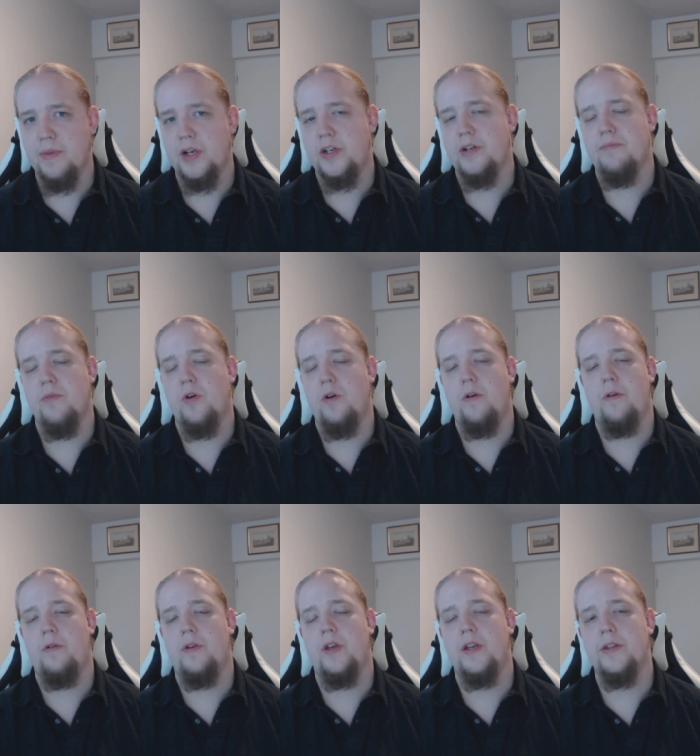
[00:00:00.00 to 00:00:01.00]
much
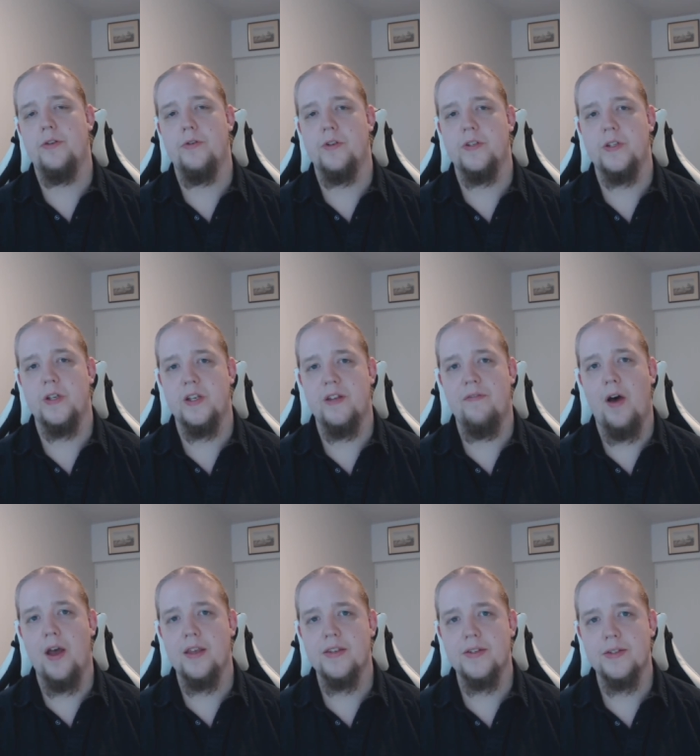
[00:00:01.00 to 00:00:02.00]
more interesting
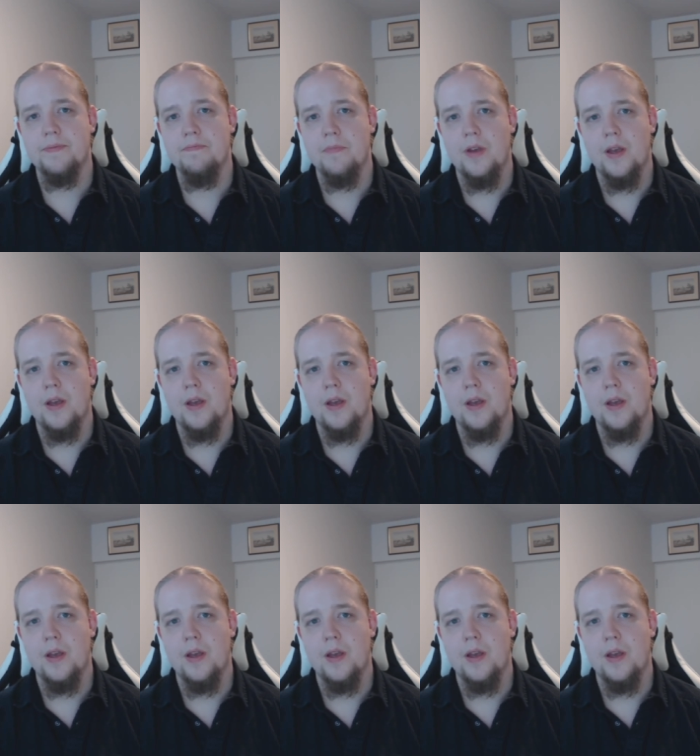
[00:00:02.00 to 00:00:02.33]
device.